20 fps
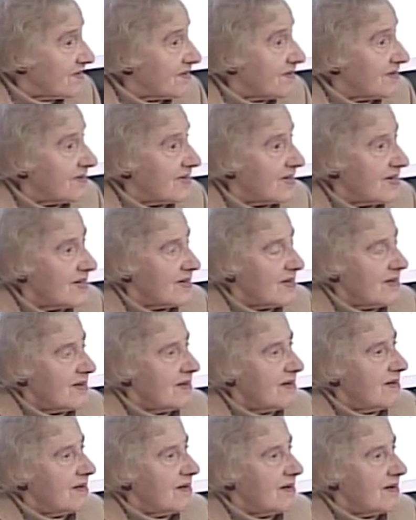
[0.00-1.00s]
and
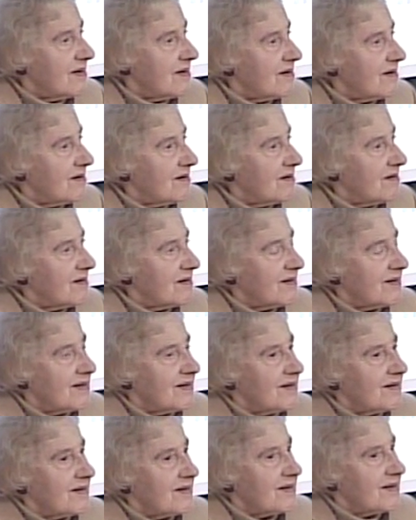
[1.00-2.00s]
uh,
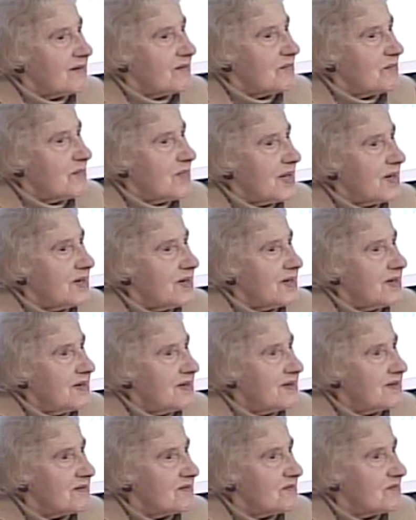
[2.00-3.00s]
in, in many
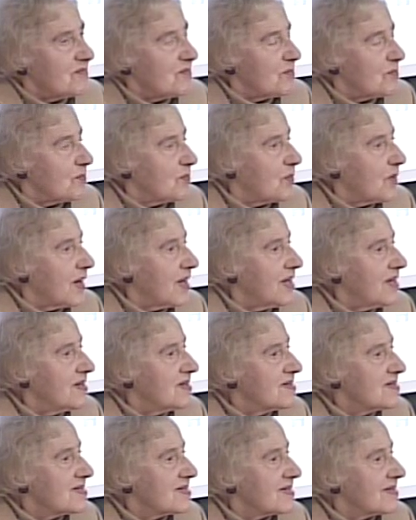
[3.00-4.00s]

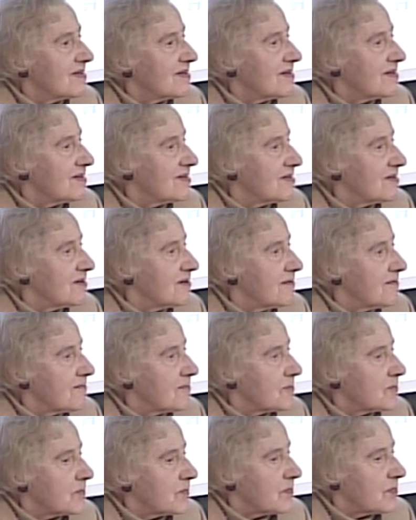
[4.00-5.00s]
ways and uh,
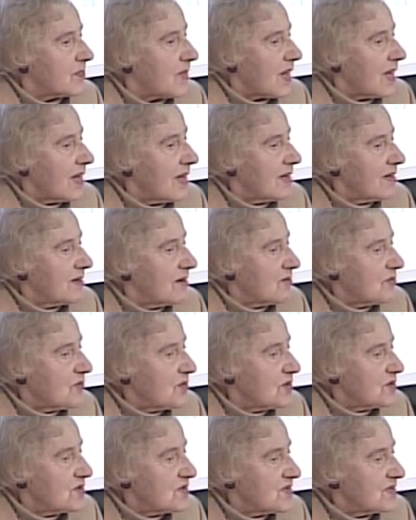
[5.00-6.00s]
and
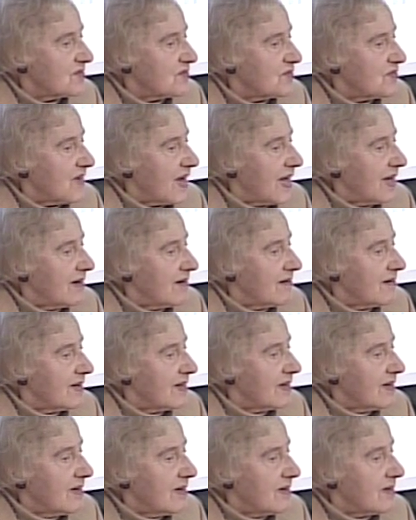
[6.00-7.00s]
of course it
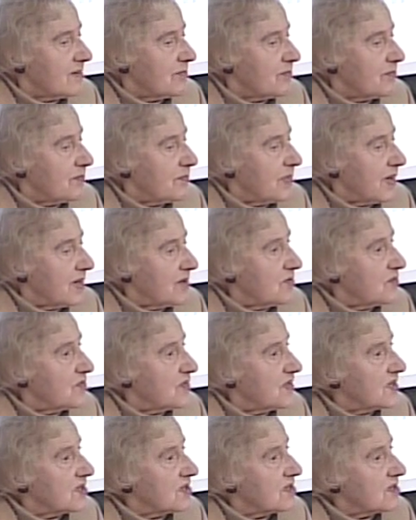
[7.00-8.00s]
finally
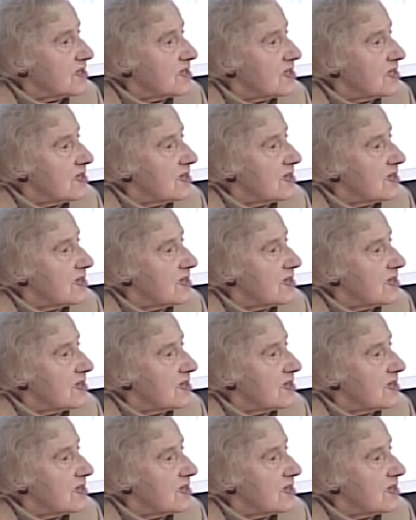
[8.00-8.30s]
benefited